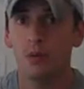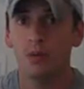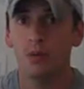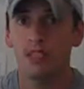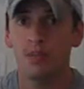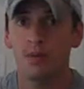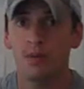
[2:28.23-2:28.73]

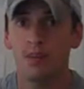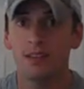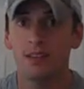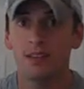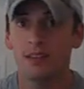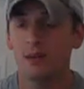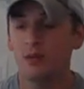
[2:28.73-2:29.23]
home-based
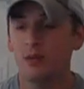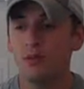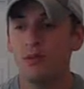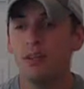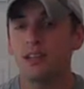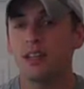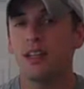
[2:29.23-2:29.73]
business, they don't
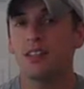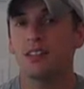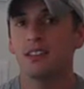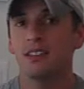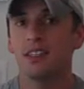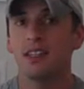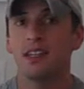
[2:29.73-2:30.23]
do this
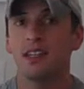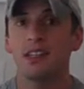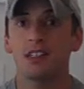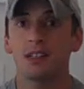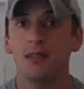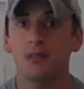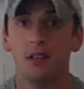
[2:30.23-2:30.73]
next C, and
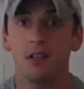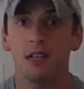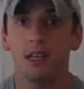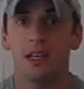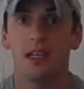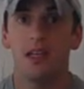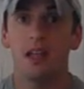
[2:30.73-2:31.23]
that's
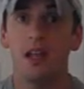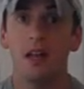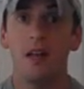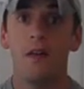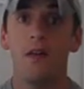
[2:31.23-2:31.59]
communicate.